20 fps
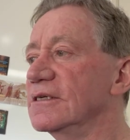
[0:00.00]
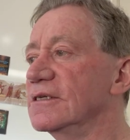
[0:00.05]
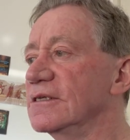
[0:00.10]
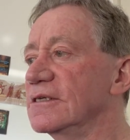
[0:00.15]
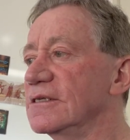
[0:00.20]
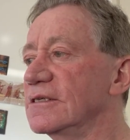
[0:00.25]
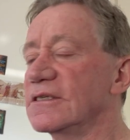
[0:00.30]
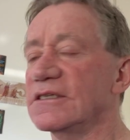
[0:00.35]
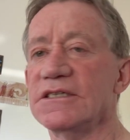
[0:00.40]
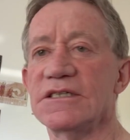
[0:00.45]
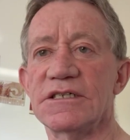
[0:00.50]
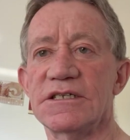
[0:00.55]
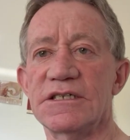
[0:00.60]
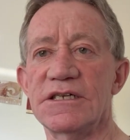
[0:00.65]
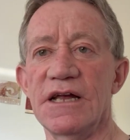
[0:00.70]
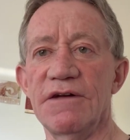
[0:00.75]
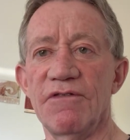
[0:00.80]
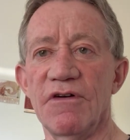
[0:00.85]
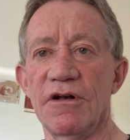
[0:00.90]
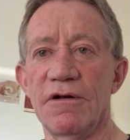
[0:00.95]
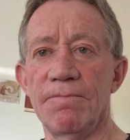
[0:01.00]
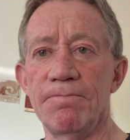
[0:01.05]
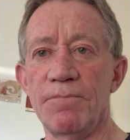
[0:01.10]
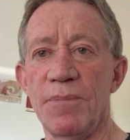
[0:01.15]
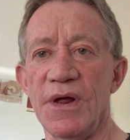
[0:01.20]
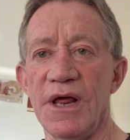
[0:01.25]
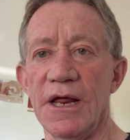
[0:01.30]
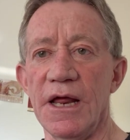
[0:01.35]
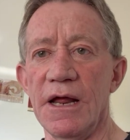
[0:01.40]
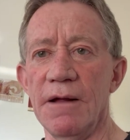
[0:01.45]
7
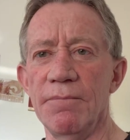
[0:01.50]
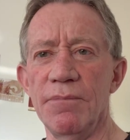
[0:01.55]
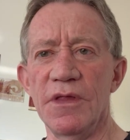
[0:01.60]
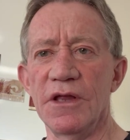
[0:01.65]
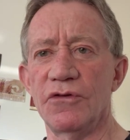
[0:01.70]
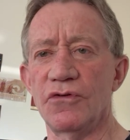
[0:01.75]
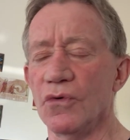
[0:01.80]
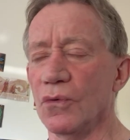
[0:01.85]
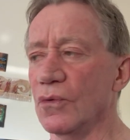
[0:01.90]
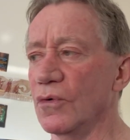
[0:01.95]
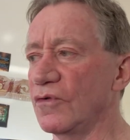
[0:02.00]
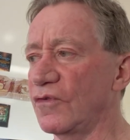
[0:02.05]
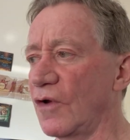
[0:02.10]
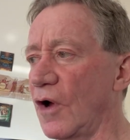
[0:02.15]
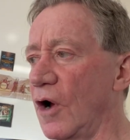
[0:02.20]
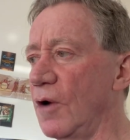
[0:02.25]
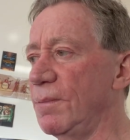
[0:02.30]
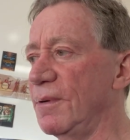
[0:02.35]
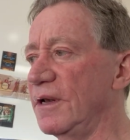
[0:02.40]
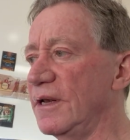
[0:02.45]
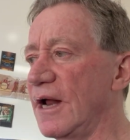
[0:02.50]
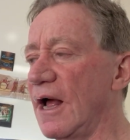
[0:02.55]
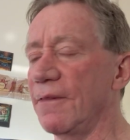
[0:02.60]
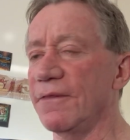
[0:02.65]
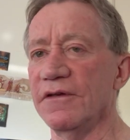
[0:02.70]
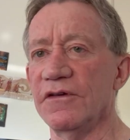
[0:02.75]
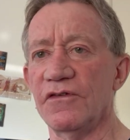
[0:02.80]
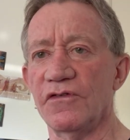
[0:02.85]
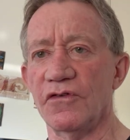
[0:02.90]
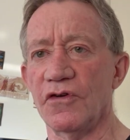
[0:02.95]
p.m. The doors open. Now
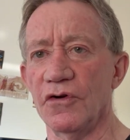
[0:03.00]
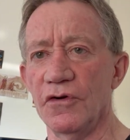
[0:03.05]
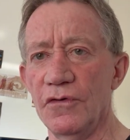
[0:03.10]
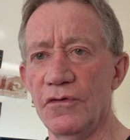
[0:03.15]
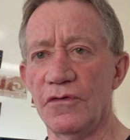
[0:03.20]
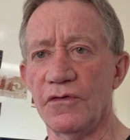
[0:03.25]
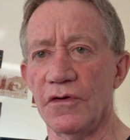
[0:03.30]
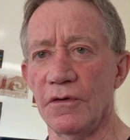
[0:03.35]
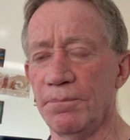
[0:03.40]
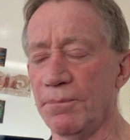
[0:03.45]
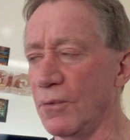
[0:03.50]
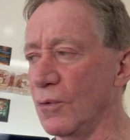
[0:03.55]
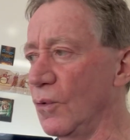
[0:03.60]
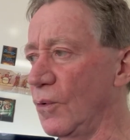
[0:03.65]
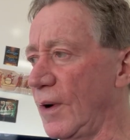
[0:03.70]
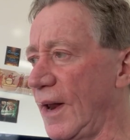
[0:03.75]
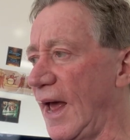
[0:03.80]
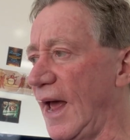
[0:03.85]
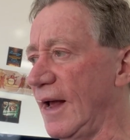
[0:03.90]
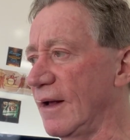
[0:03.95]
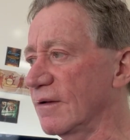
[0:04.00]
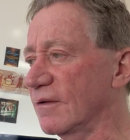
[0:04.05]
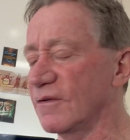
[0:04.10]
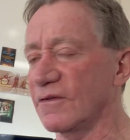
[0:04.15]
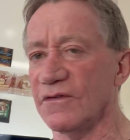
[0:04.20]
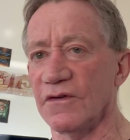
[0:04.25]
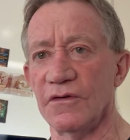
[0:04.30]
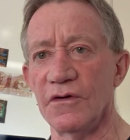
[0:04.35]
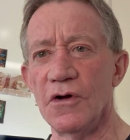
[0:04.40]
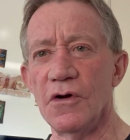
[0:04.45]
there's two support
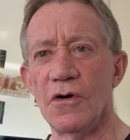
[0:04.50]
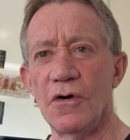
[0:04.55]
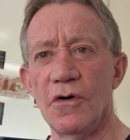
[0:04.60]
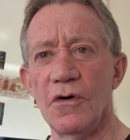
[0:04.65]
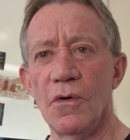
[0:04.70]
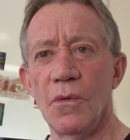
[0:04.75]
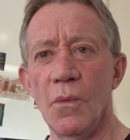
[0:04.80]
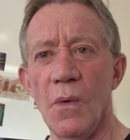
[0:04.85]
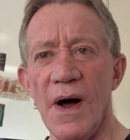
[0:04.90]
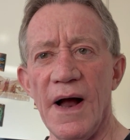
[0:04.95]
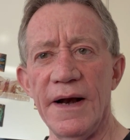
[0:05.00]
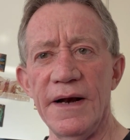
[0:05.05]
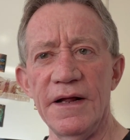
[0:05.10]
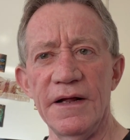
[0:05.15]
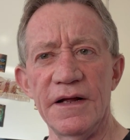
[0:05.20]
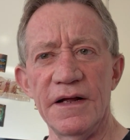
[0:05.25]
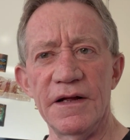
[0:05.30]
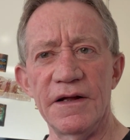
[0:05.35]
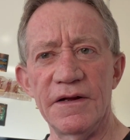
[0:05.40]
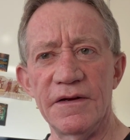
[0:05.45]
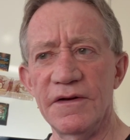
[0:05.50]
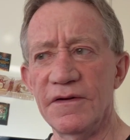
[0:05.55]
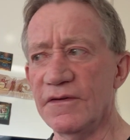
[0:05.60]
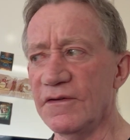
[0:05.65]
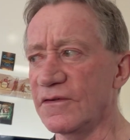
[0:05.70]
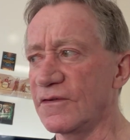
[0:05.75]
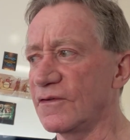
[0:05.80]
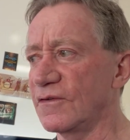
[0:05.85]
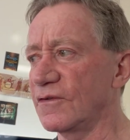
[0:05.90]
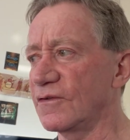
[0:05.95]
acts. One
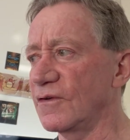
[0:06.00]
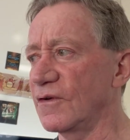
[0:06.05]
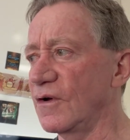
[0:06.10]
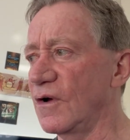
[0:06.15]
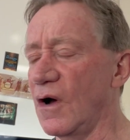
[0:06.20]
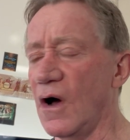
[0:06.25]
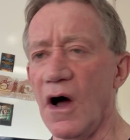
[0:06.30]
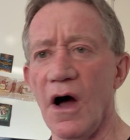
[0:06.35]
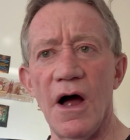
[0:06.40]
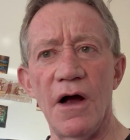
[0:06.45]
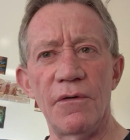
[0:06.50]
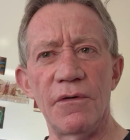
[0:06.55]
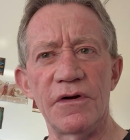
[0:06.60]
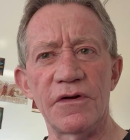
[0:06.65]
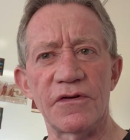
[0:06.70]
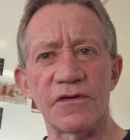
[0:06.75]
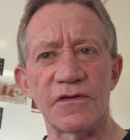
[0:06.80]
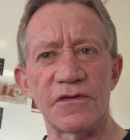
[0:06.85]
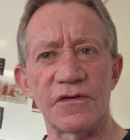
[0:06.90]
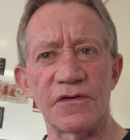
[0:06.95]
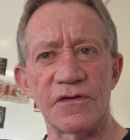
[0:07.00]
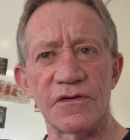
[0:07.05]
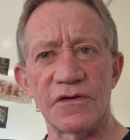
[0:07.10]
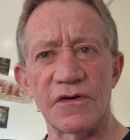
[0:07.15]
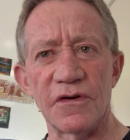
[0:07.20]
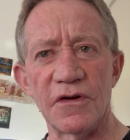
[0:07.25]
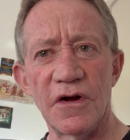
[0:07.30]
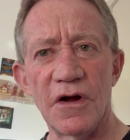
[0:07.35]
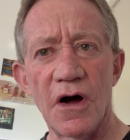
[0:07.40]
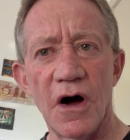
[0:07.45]
is Iris
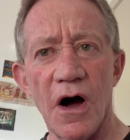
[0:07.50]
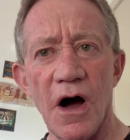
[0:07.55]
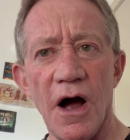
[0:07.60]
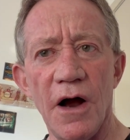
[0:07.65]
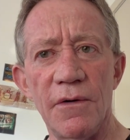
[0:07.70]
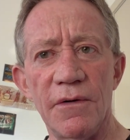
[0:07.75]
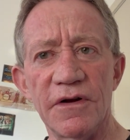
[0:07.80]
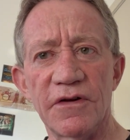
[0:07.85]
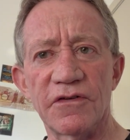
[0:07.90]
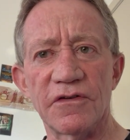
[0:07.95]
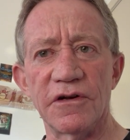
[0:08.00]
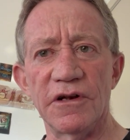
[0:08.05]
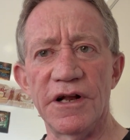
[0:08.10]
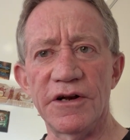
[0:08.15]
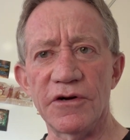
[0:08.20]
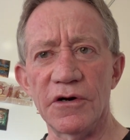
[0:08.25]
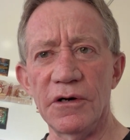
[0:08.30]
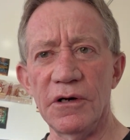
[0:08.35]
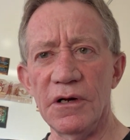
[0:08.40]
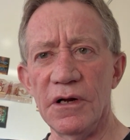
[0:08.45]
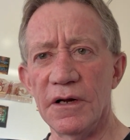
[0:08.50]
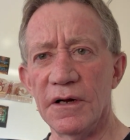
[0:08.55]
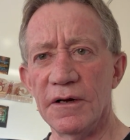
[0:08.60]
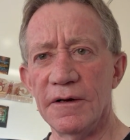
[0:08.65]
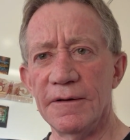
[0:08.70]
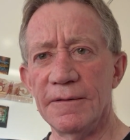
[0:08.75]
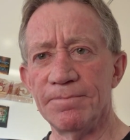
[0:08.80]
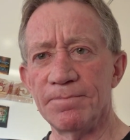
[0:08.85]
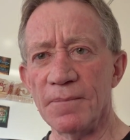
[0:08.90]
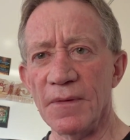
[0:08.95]
Little.
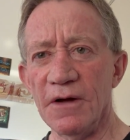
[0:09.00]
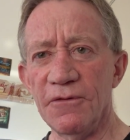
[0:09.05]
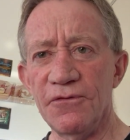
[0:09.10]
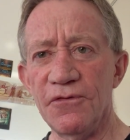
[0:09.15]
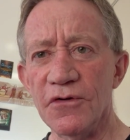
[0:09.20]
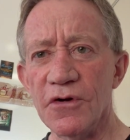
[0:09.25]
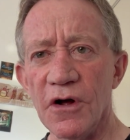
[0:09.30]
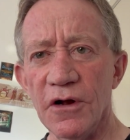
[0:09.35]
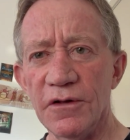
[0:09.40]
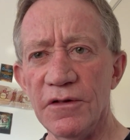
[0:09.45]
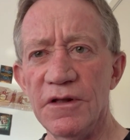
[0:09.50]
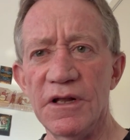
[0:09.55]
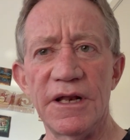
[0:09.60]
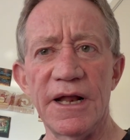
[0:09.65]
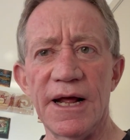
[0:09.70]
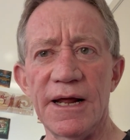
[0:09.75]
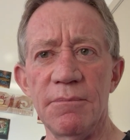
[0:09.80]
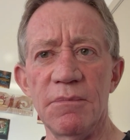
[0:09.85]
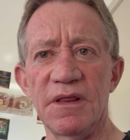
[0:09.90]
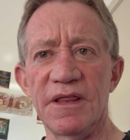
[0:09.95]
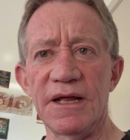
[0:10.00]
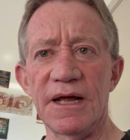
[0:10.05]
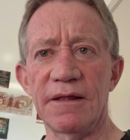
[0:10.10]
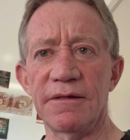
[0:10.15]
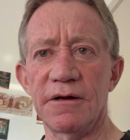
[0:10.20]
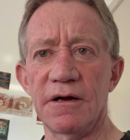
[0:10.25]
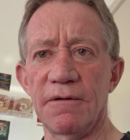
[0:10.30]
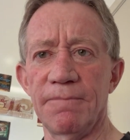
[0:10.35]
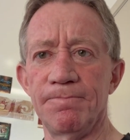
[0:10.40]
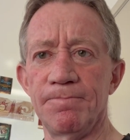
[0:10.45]
I've forgotten the name of the
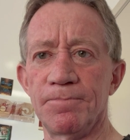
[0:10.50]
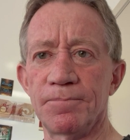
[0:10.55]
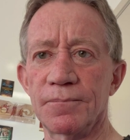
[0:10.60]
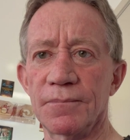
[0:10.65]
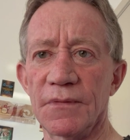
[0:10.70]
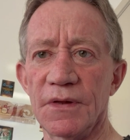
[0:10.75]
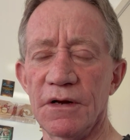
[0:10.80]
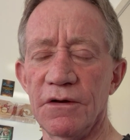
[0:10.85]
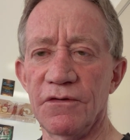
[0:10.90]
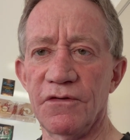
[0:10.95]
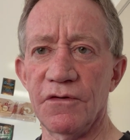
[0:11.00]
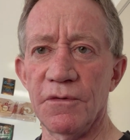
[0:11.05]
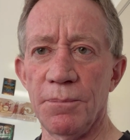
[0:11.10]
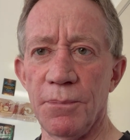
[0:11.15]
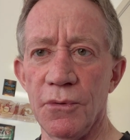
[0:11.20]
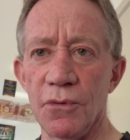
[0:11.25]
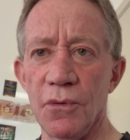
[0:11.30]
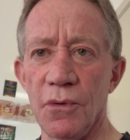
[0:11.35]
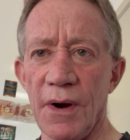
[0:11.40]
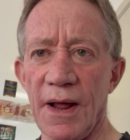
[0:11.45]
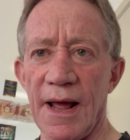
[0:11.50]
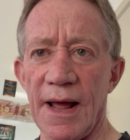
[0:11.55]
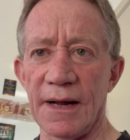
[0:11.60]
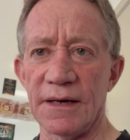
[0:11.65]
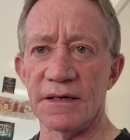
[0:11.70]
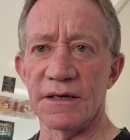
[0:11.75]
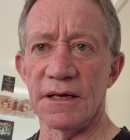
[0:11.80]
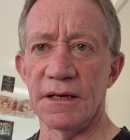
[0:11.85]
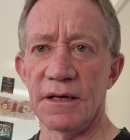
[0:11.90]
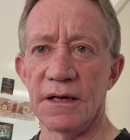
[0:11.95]
other support act.